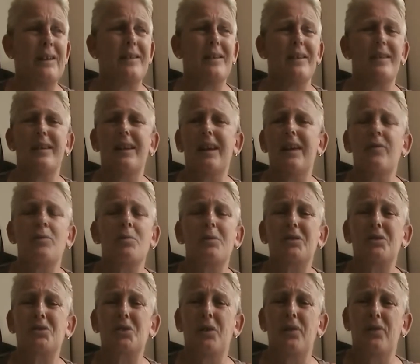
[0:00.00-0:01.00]
that
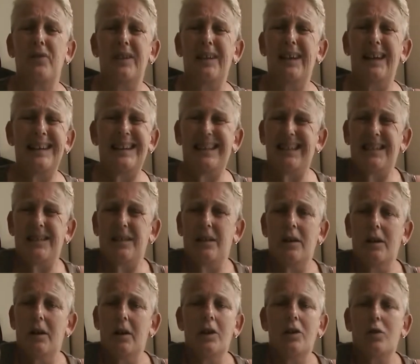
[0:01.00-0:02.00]
everyone's coughing and it's
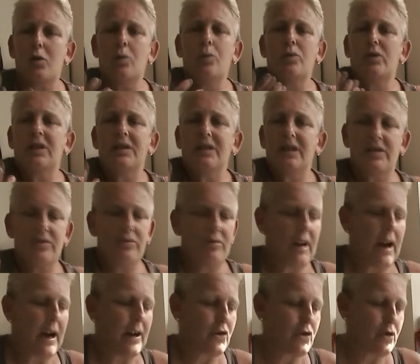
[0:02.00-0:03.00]
causing this
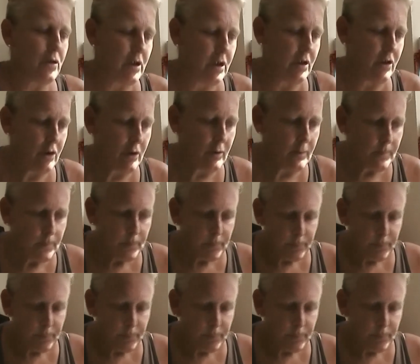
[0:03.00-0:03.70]
reaction in you.